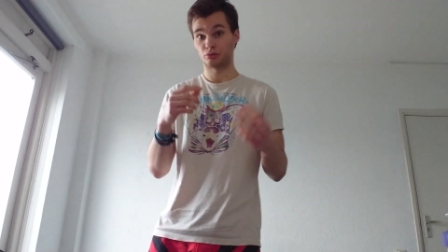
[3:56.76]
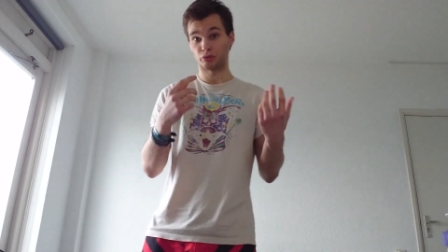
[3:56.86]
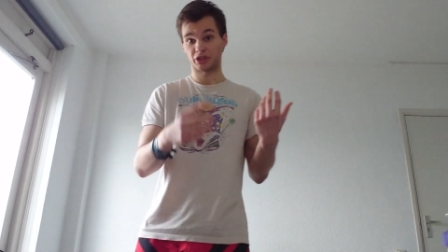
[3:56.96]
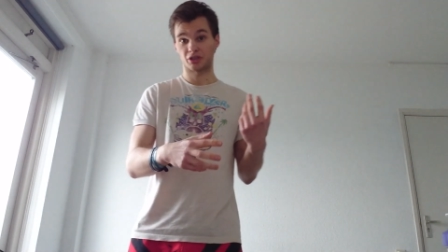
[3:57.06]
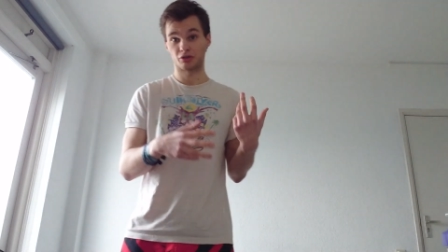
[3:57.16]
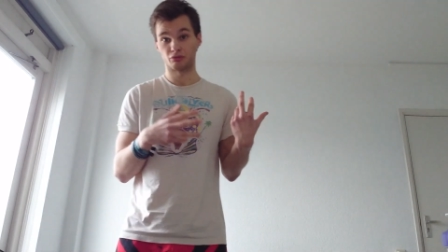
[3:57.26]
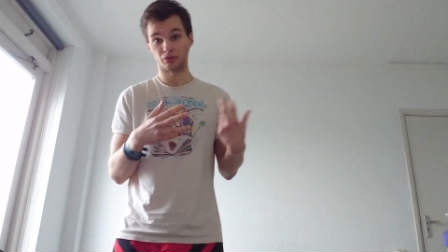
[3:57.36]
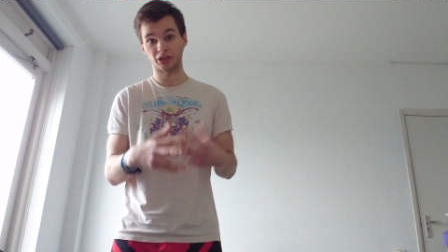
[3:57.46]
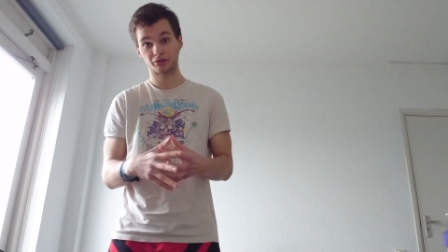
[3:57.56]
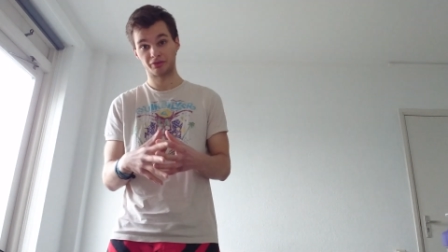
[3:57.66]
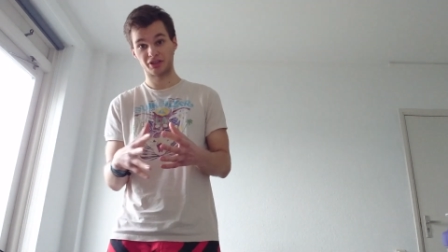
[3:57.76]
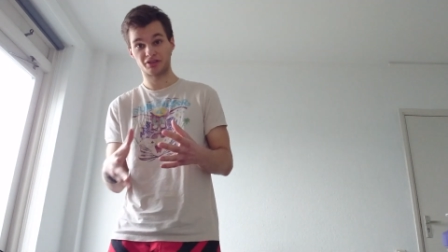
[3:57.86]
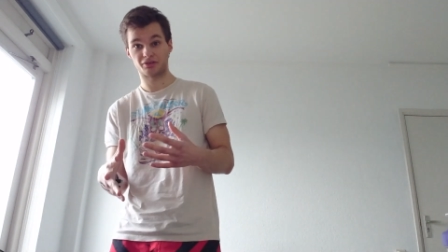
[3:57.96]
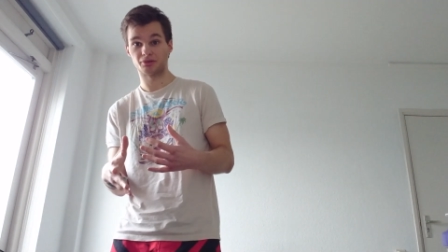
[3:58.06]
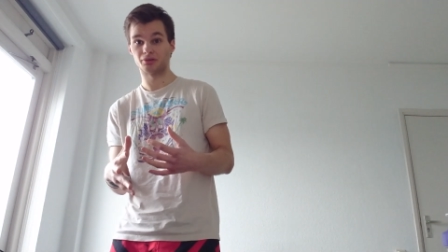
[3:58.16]
which one of
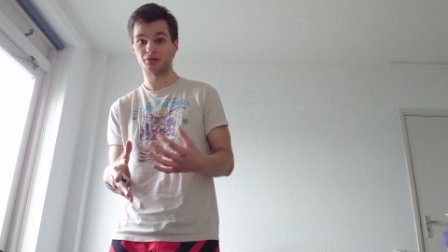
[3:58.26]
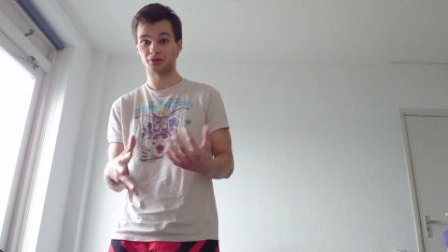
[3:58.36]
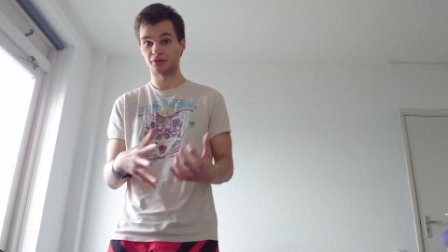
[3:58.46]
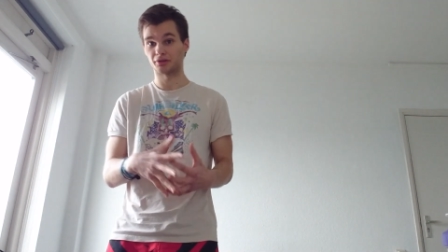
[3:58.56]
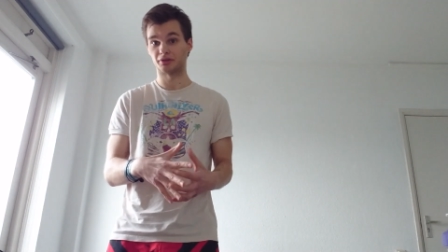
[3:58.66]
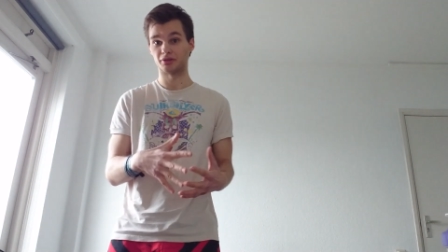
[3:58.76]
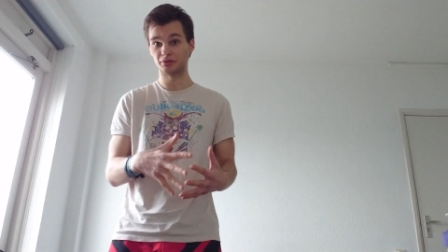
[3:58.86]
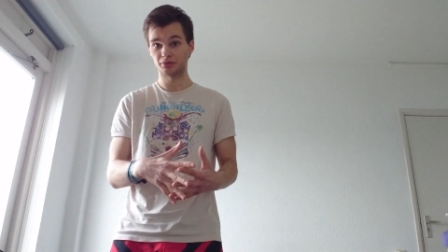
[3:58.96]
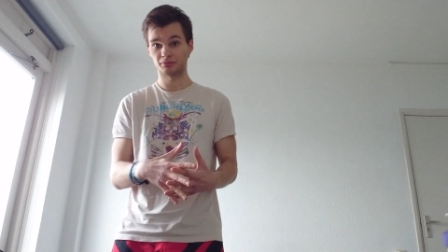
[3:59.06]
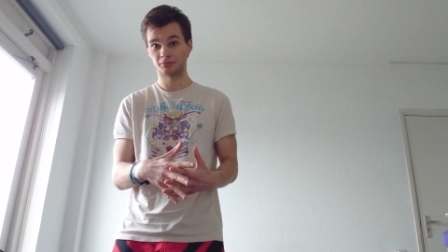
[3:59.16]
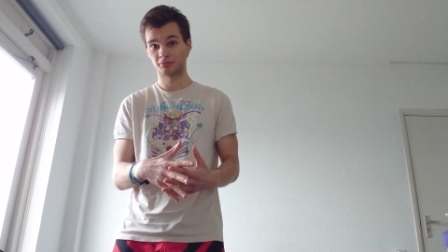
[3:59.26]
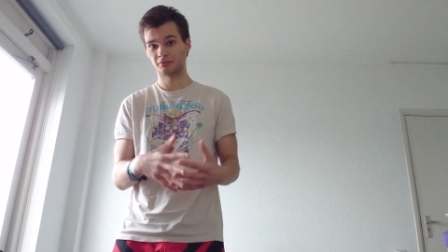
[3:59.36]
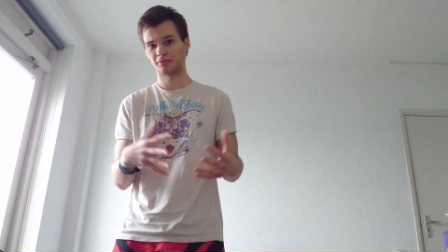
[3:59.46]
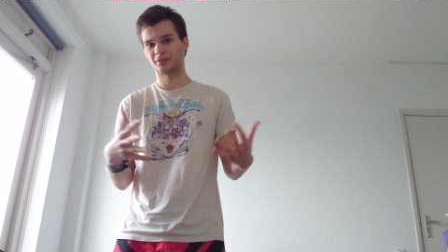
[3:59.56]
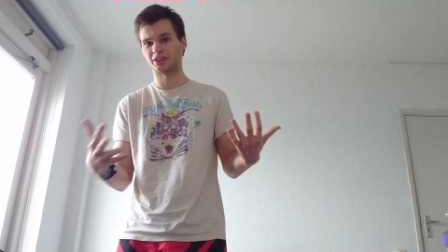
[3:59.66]
these two you should do?
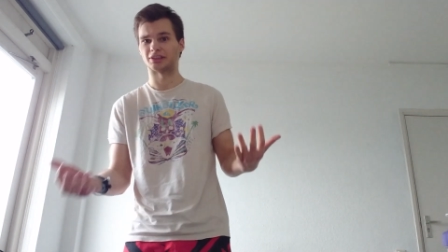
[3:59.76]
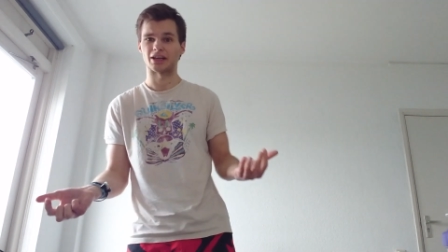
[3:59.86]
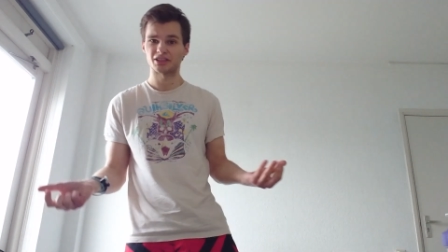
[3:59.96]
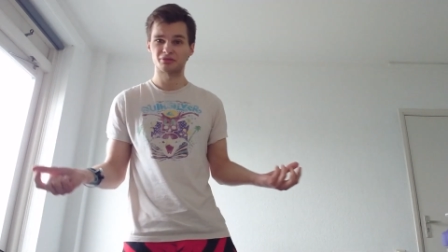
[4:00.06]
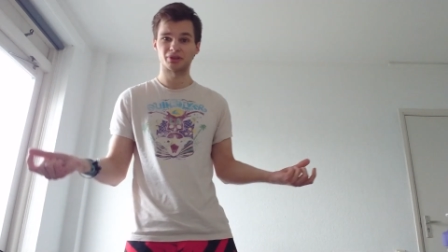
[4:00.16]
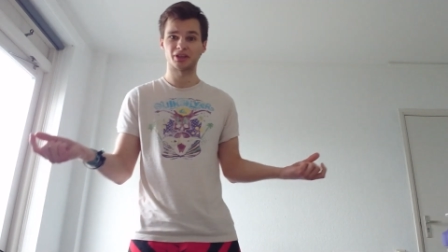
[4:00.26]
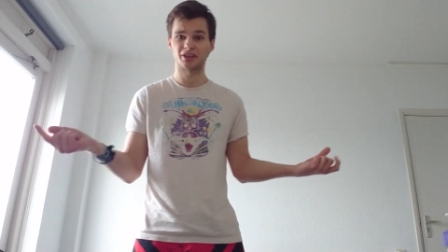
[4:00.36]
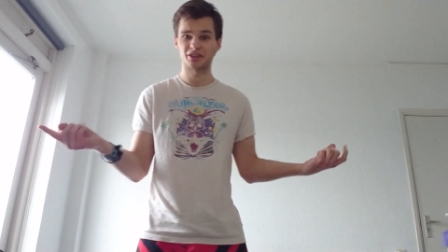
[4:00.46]
The answer